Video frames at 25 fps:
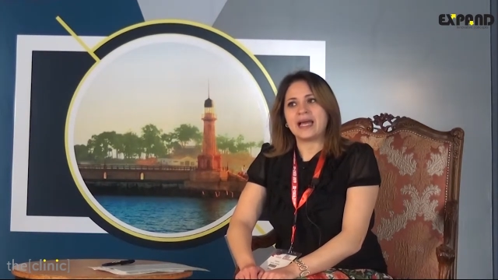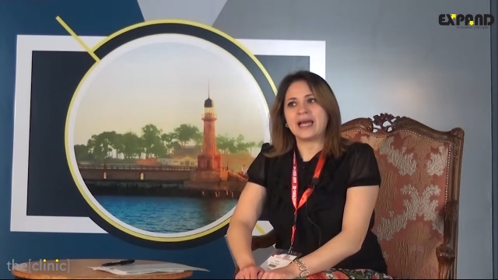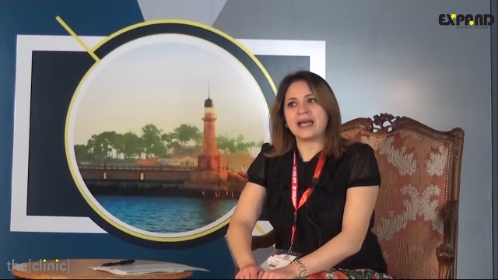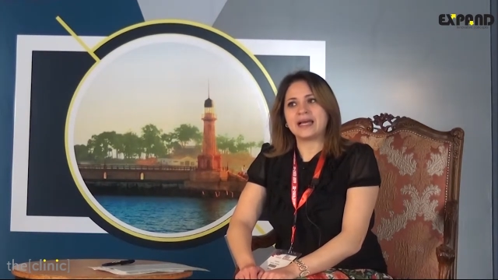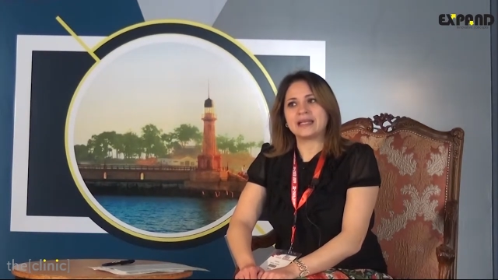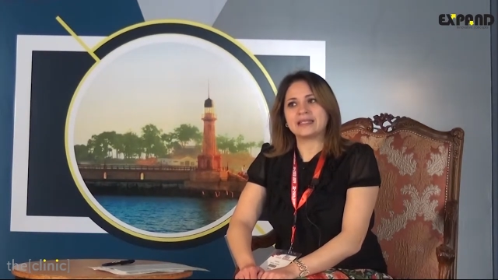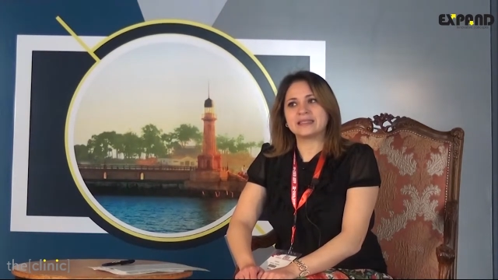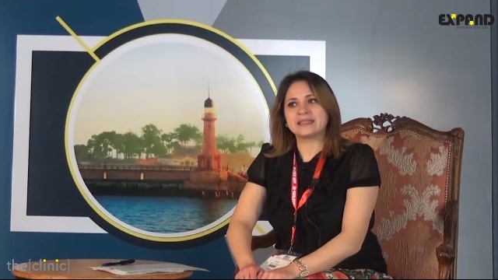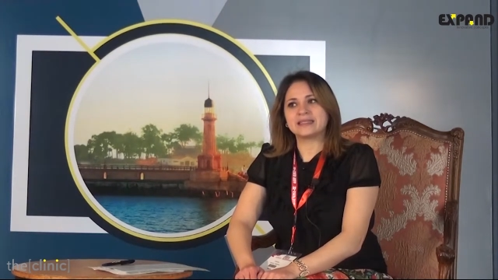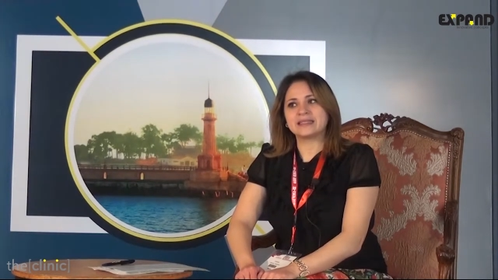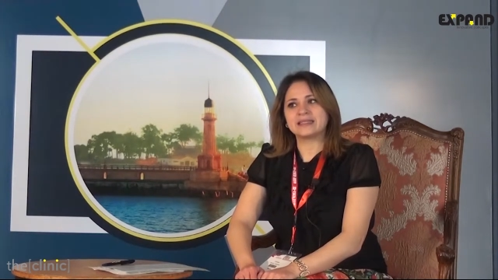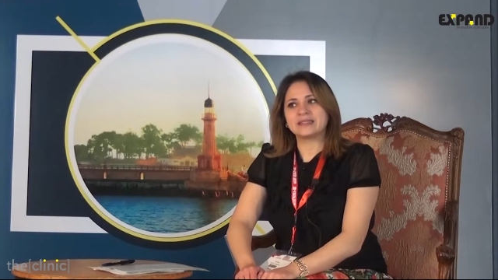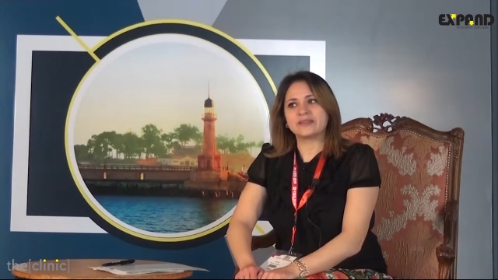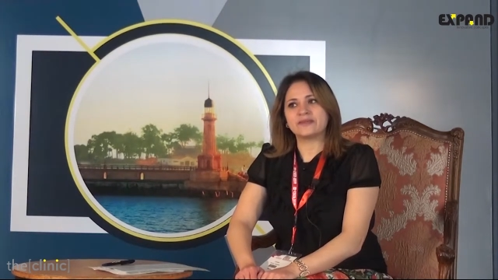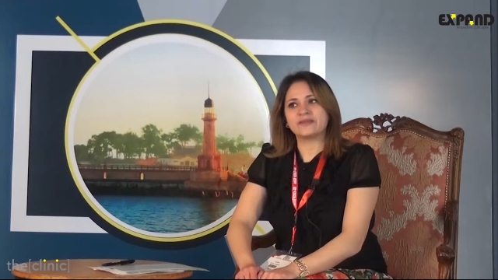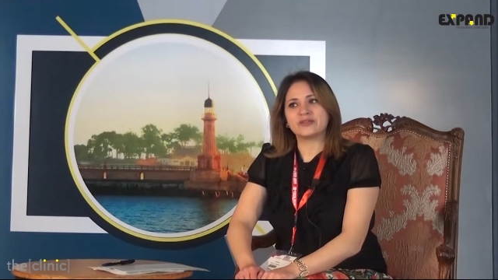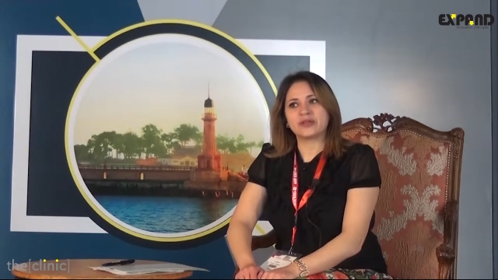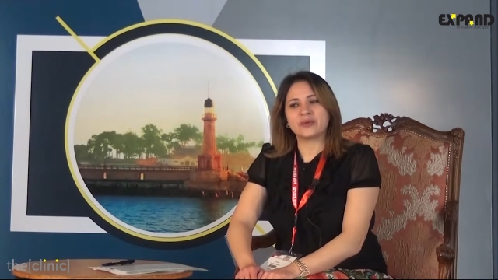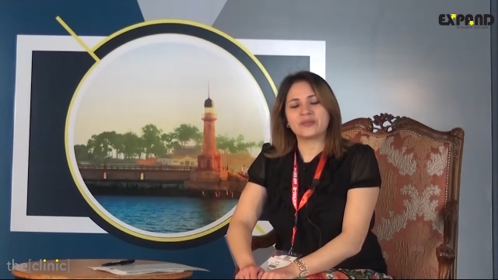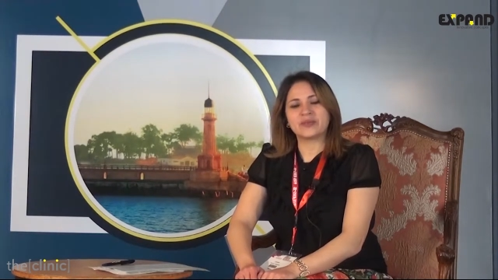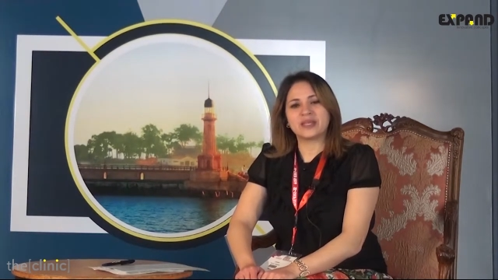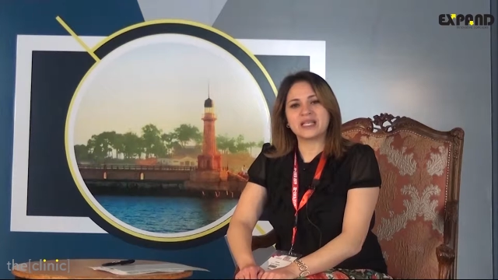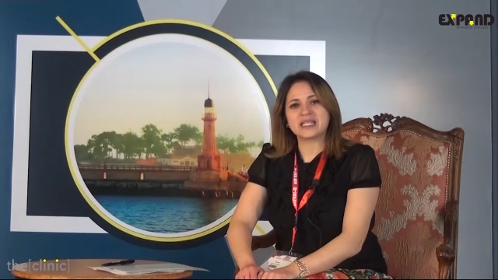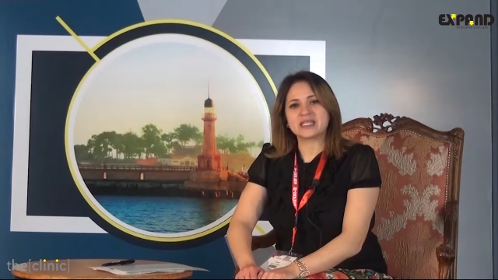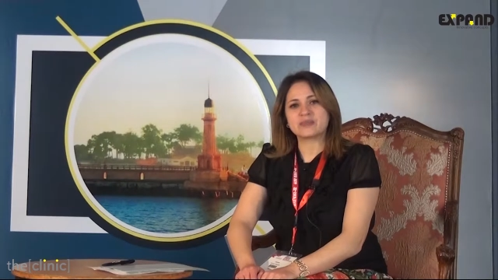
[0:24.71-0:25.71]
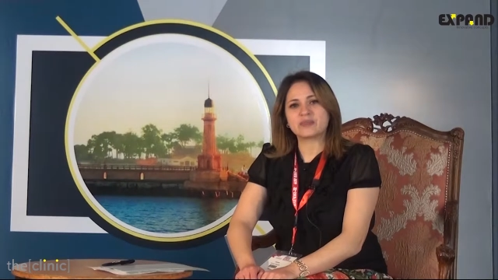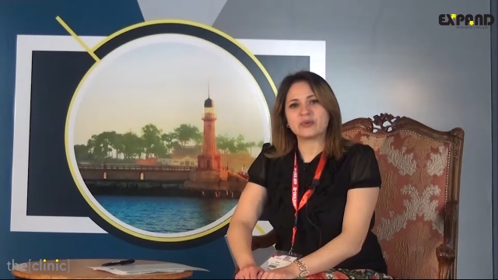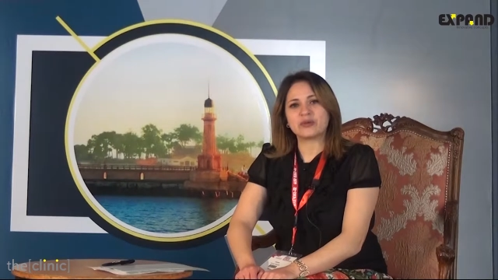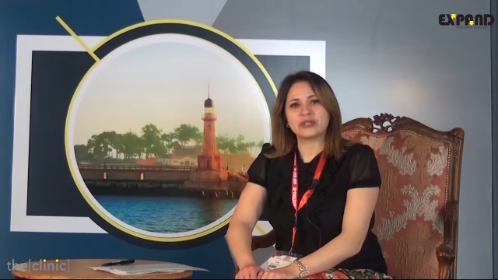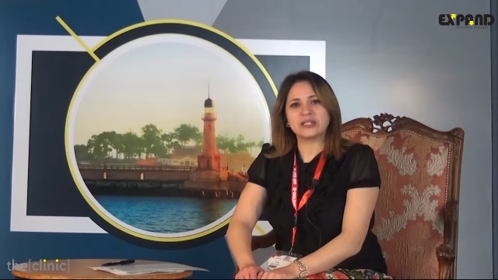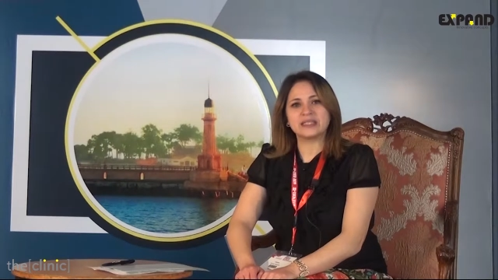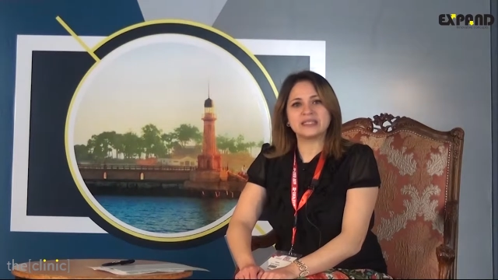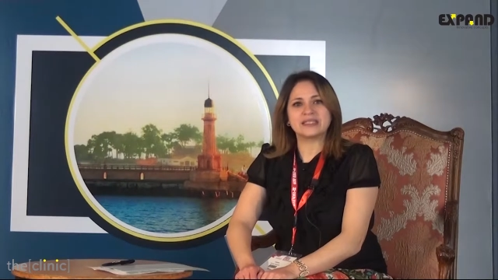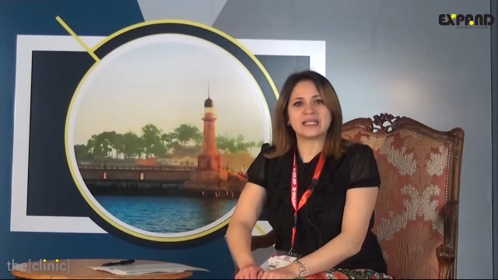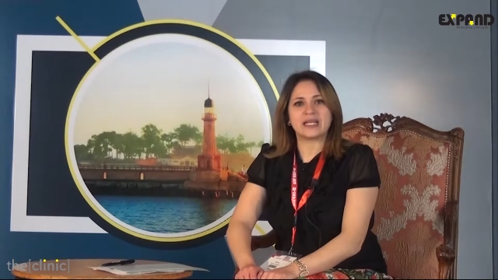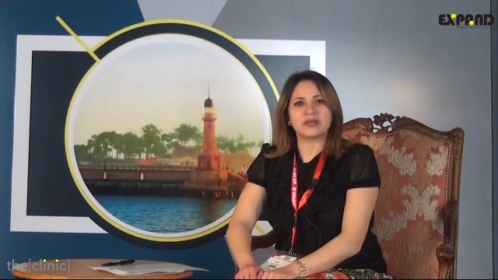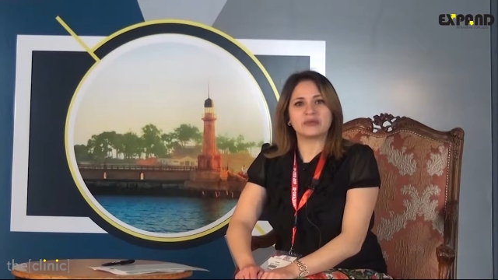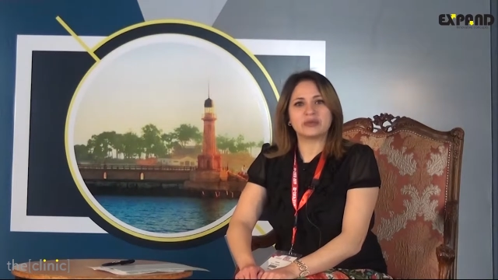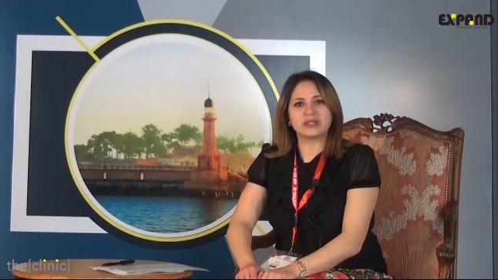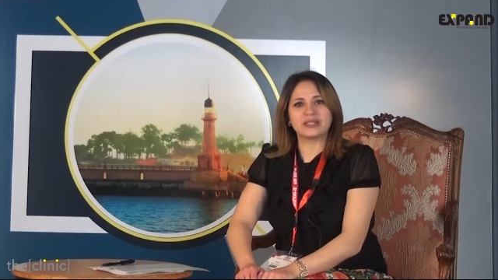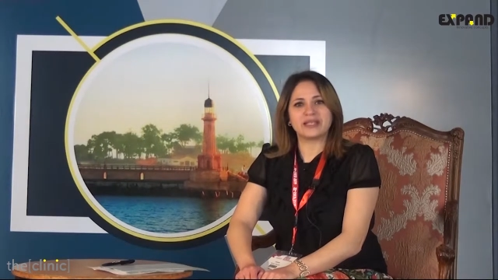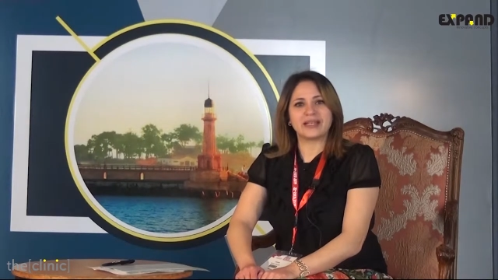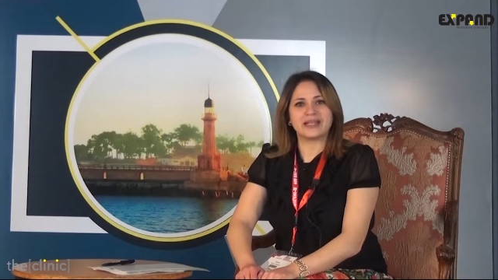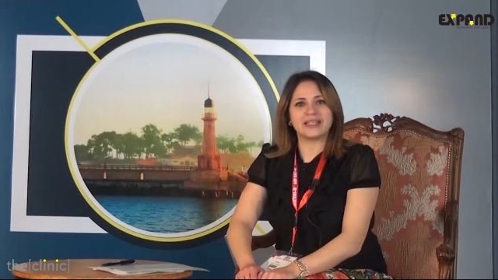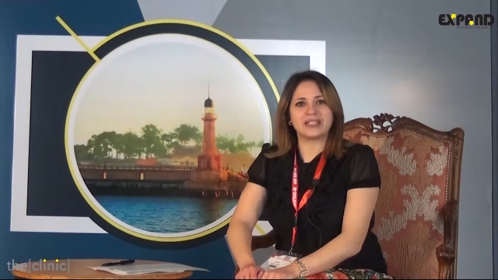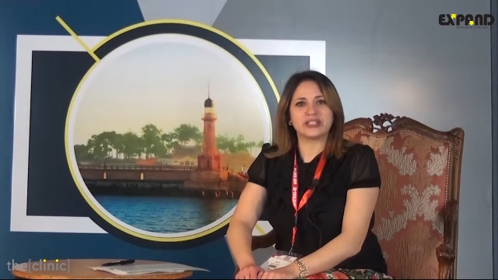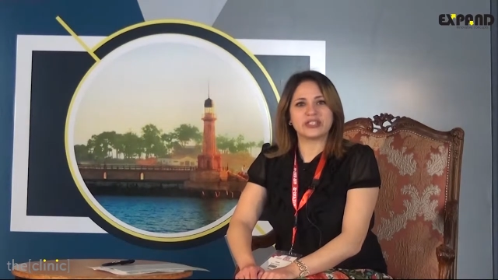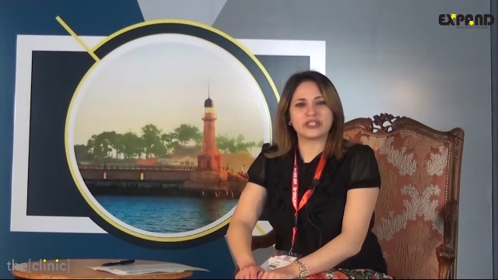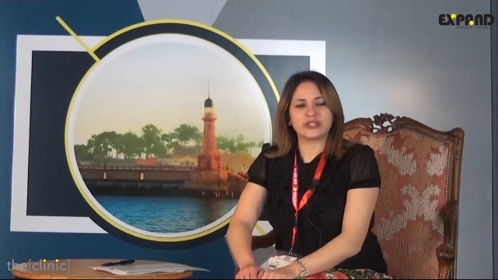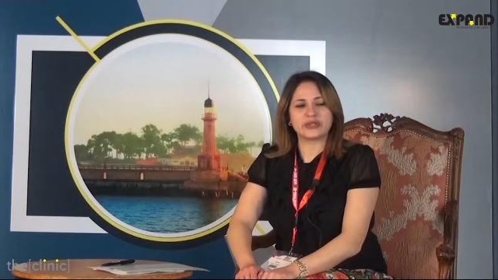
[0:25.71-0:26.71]
And from this point, I would
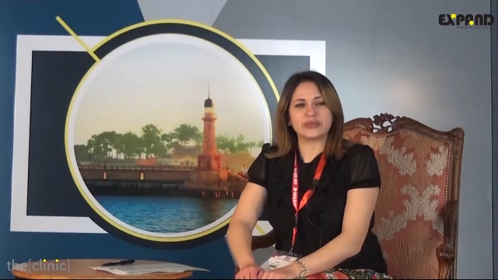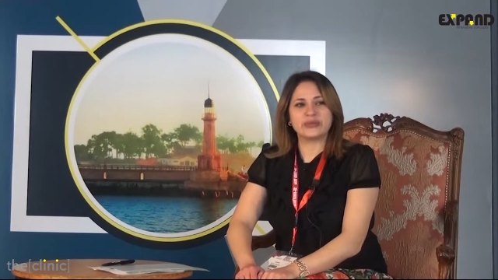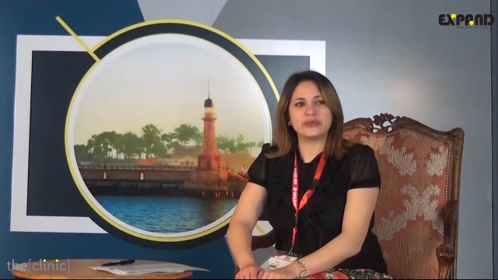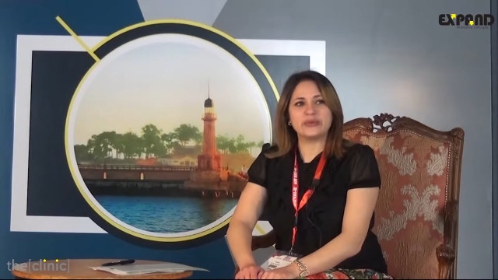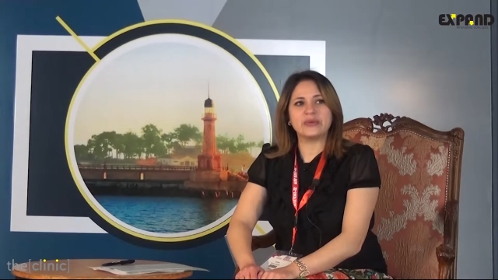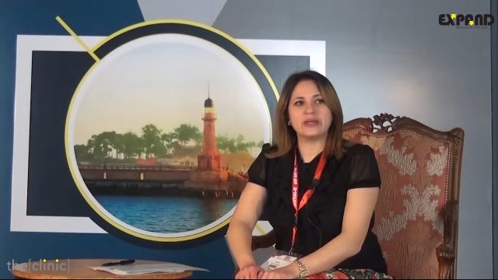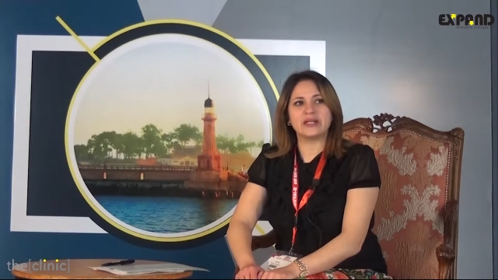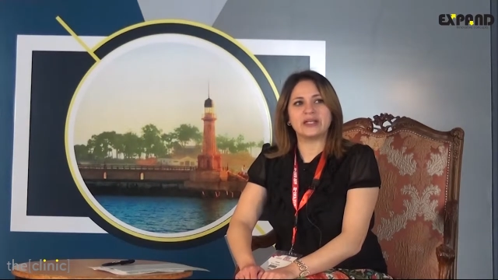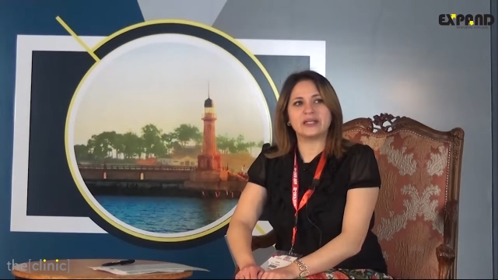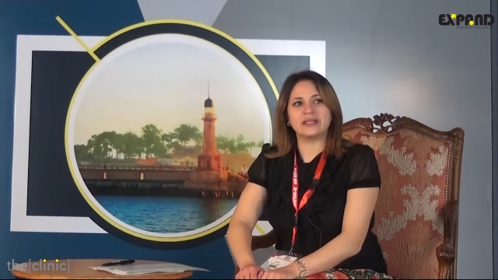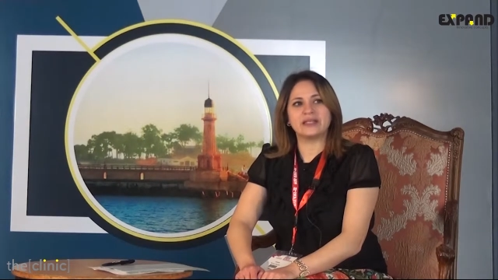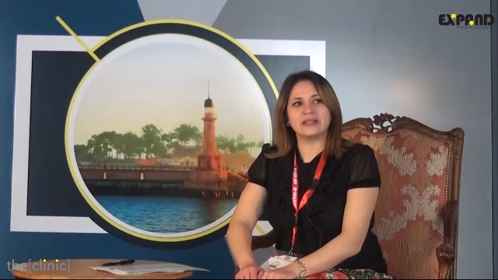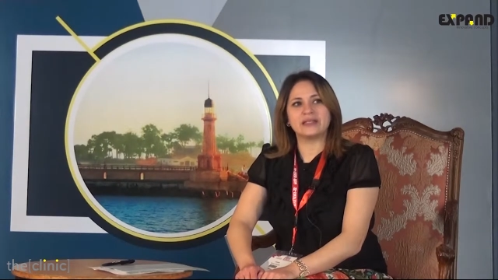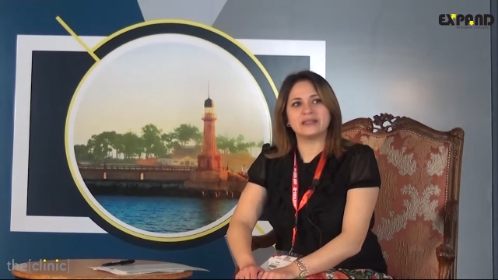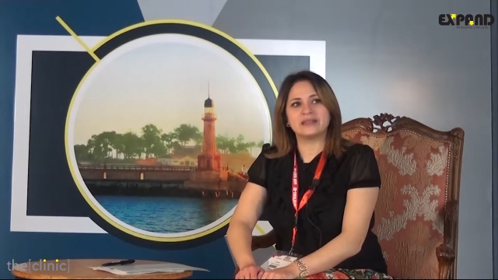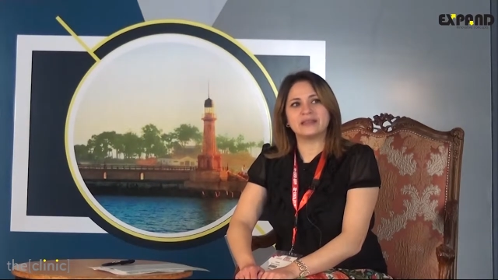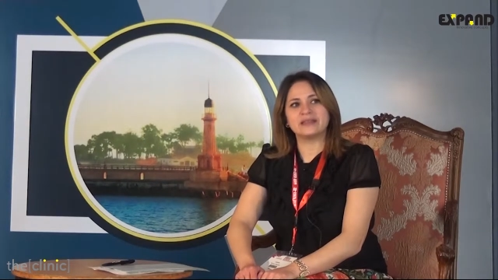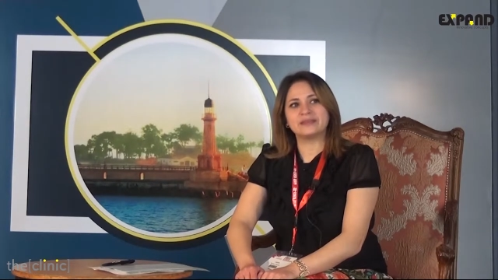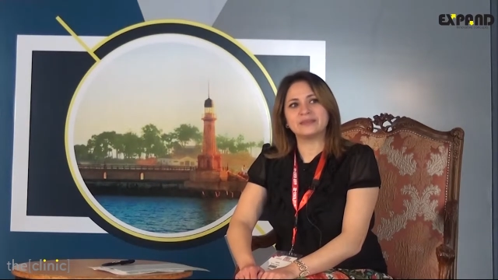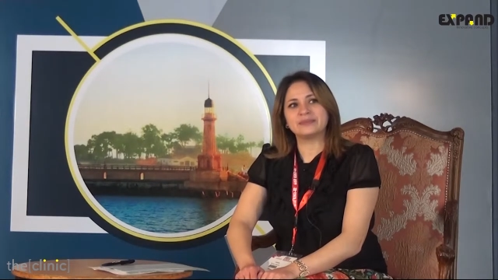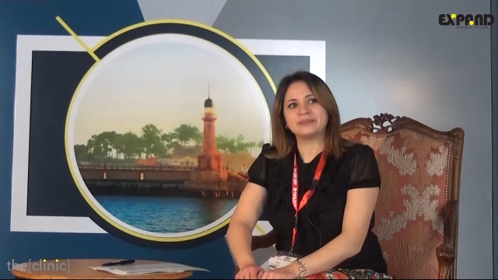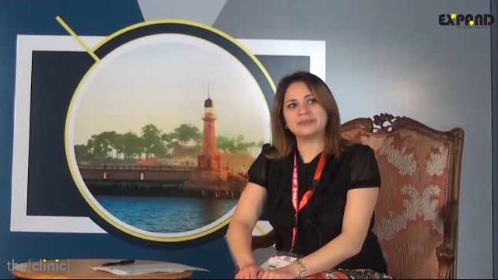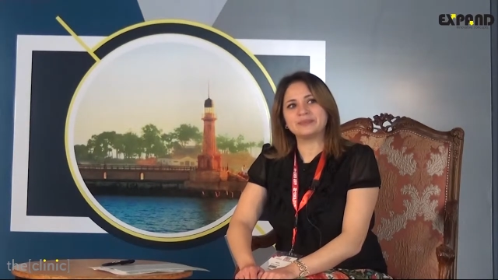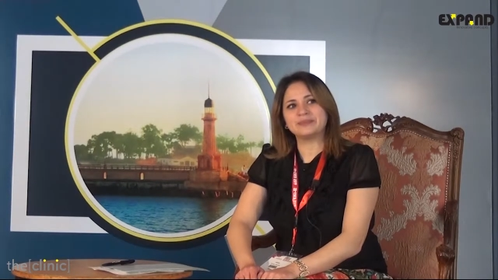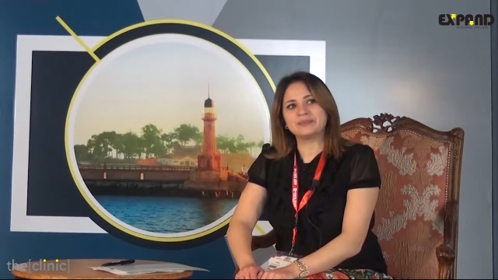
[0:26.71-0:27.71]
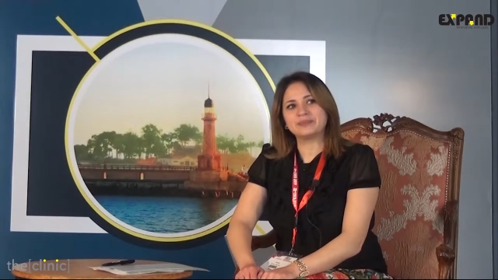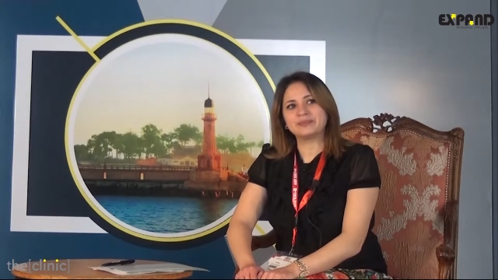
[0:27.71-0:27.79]
like to